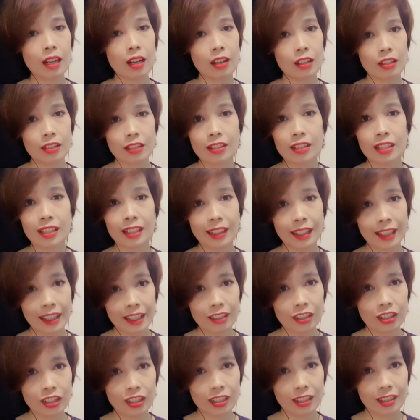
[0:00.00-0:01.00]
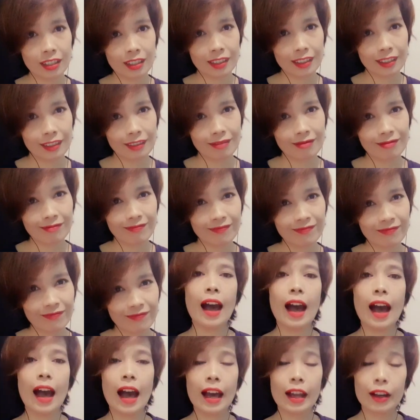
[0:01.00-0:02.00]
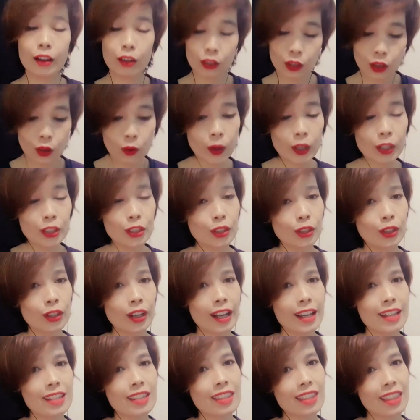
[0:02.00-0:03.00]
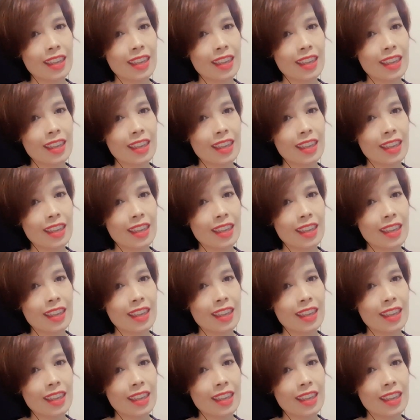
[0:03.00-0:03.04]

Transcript: consolation. I don't know what do you guys